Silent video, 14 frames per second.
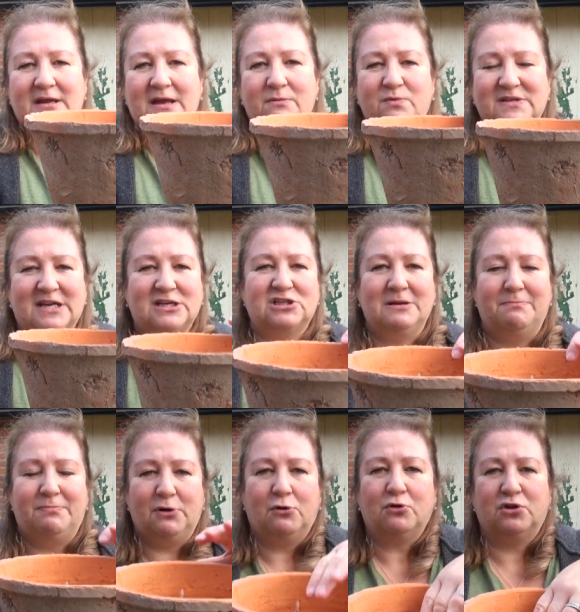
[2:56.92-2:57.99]
it would actually
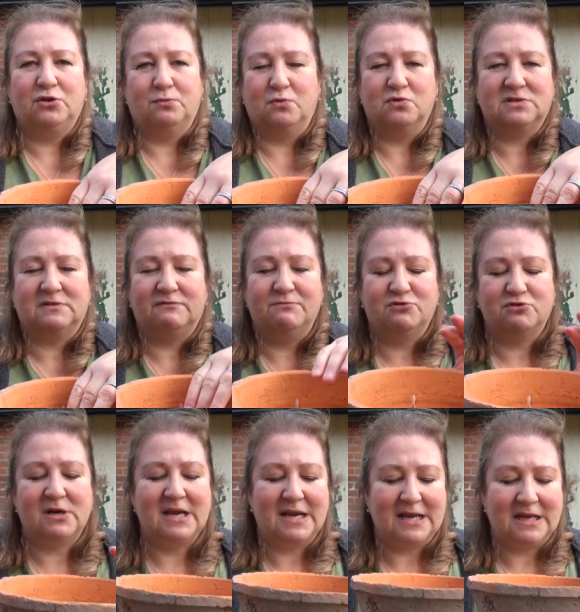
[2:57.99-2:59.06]
block the water from
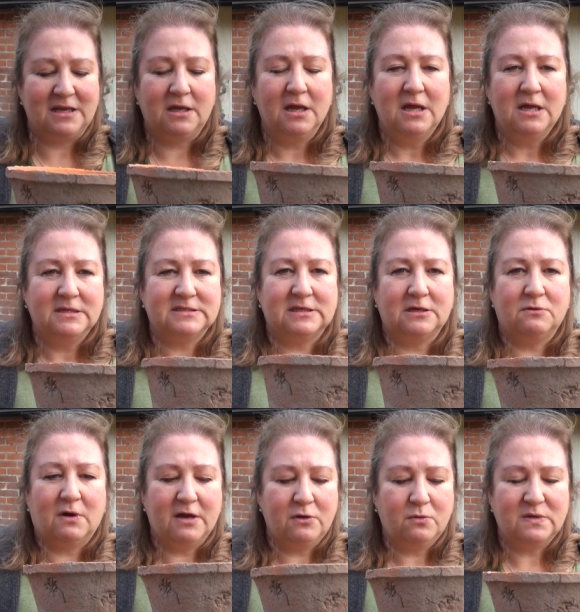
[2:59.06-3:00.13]
draining. So
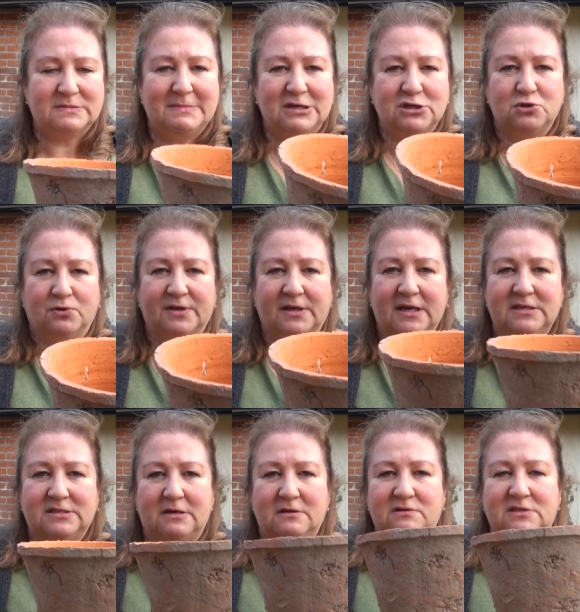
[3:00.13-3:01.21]
I always make sure that I
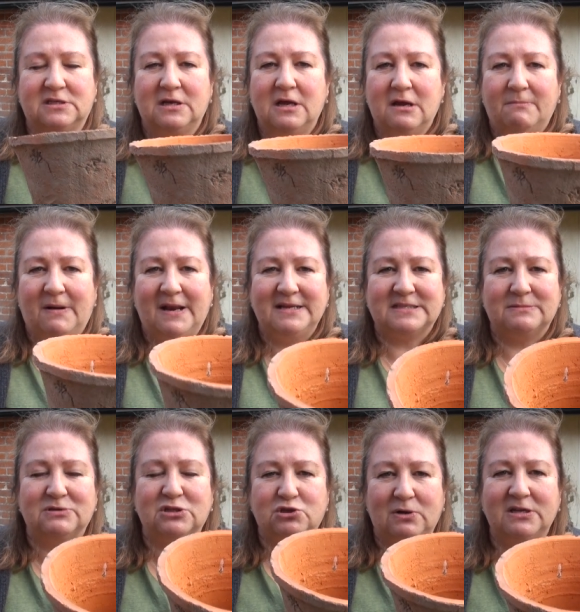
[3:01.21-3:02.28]
don't place them
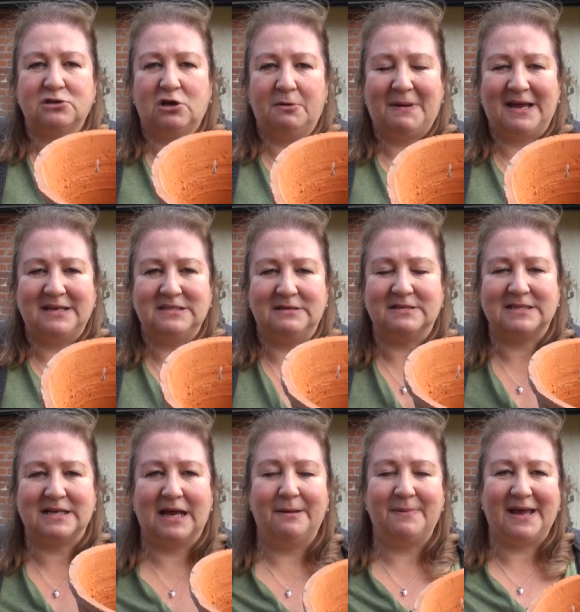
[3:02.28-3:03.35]
straight on a patio
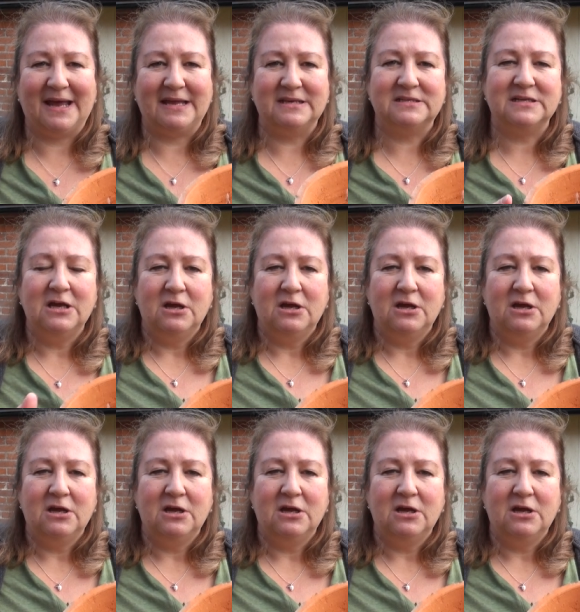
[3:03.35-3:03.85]
slab and